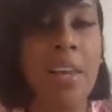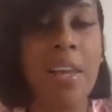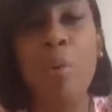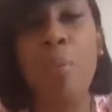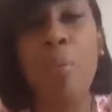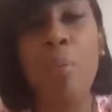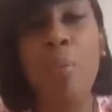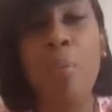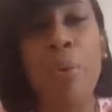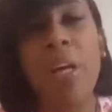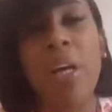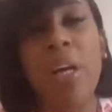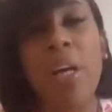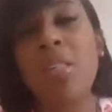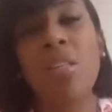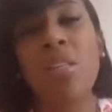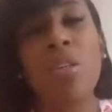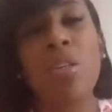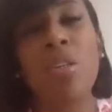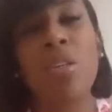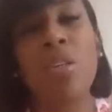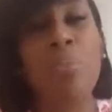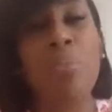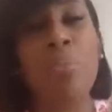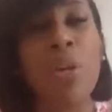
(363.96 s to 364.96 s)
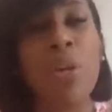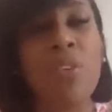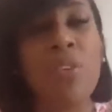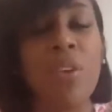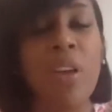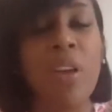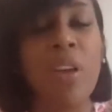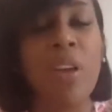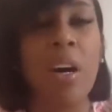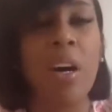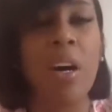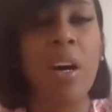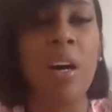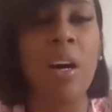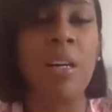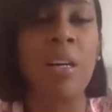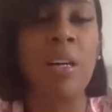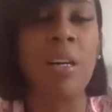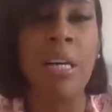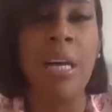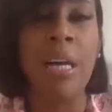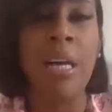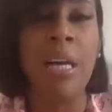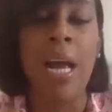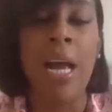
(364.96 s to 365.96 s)
I would bring it to the beauty salon.
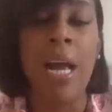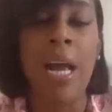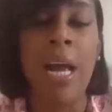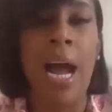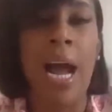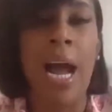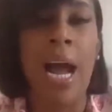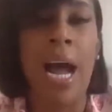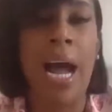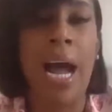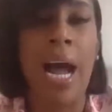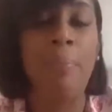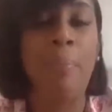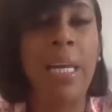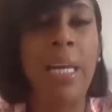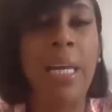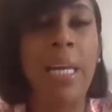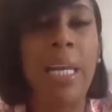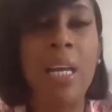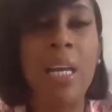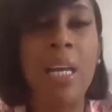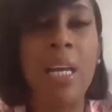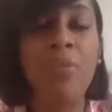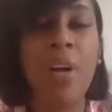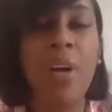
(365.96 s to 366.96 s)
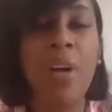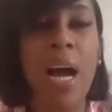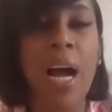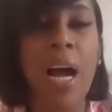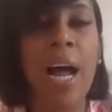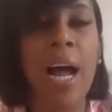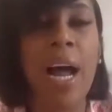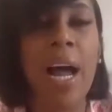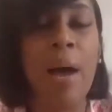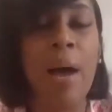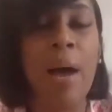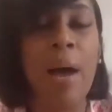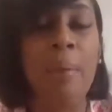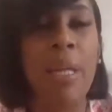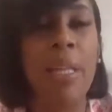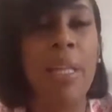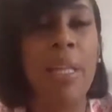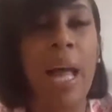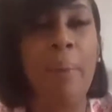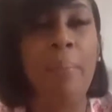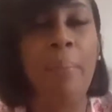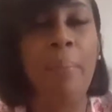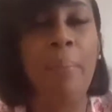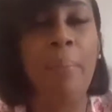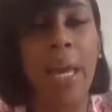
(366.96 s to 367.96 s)
I believe God had me
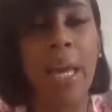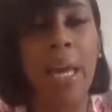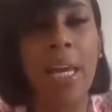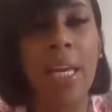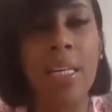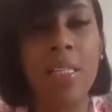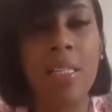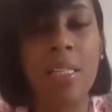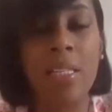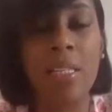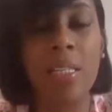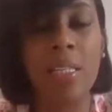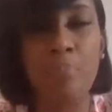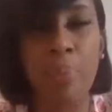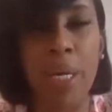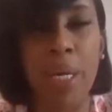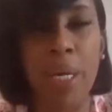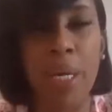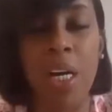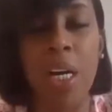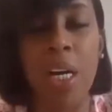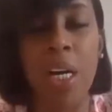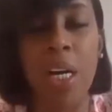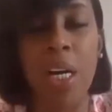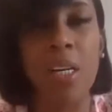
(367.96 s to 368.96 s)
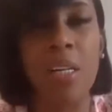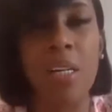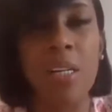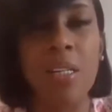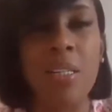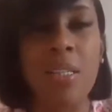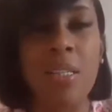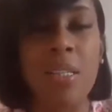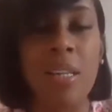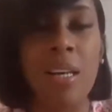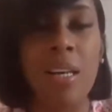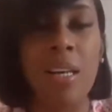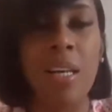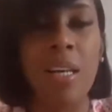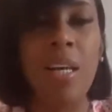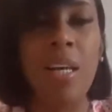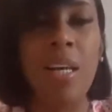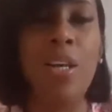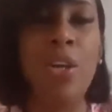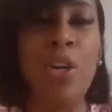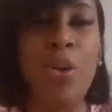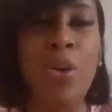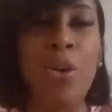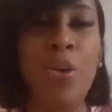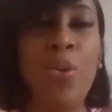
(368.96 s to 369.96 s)
that base because he
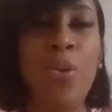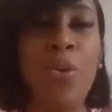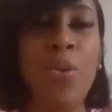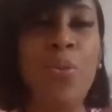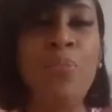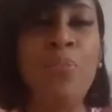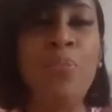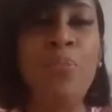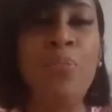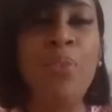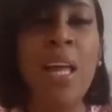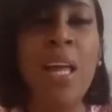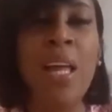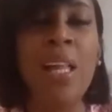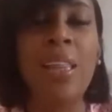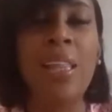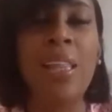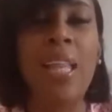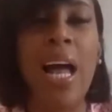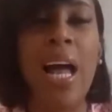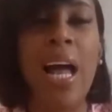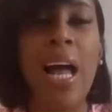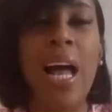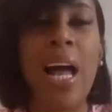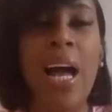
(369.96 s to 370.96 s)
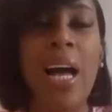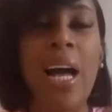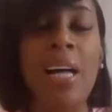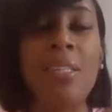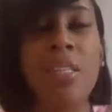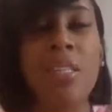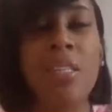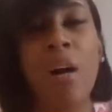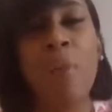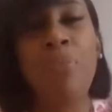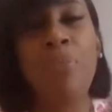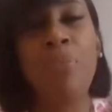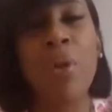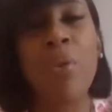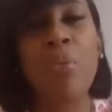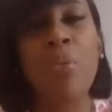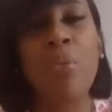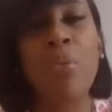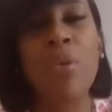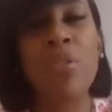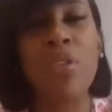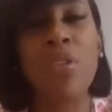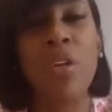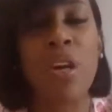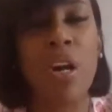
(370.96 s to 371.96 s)
knew that something was
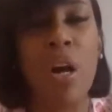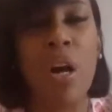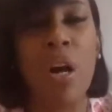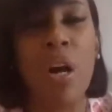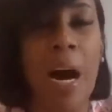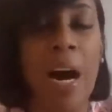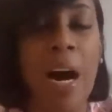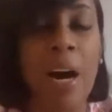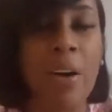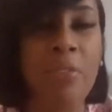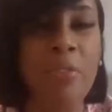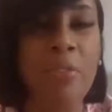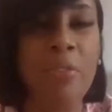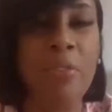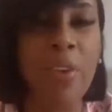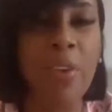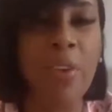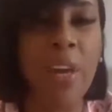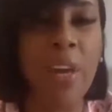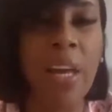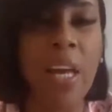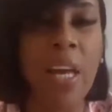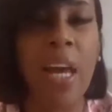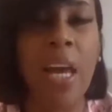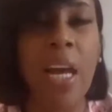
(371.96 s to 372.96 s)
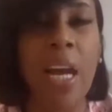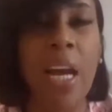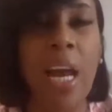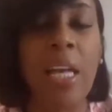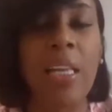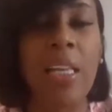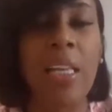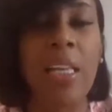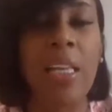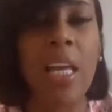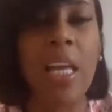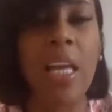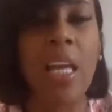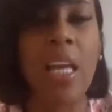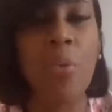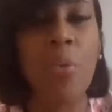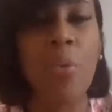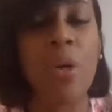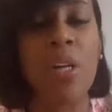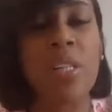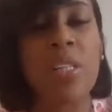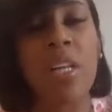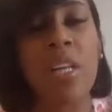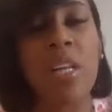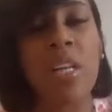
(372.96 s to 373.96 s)
going to come out of it. And I think he works
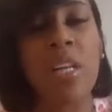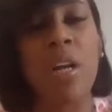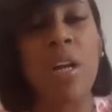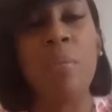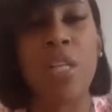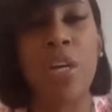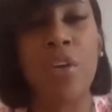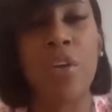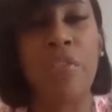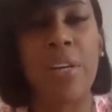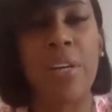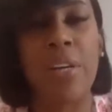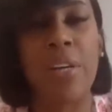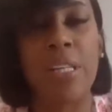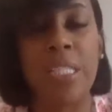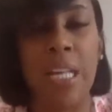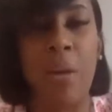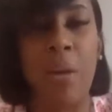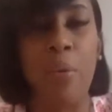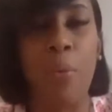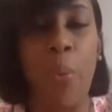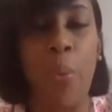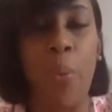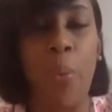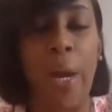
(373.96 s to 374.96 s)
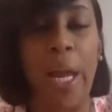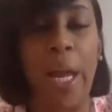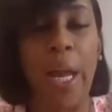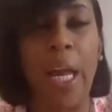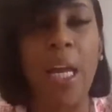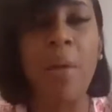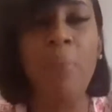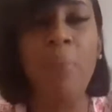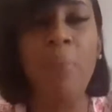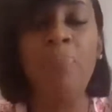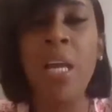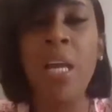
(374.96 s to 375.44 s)
in a mysteriously way.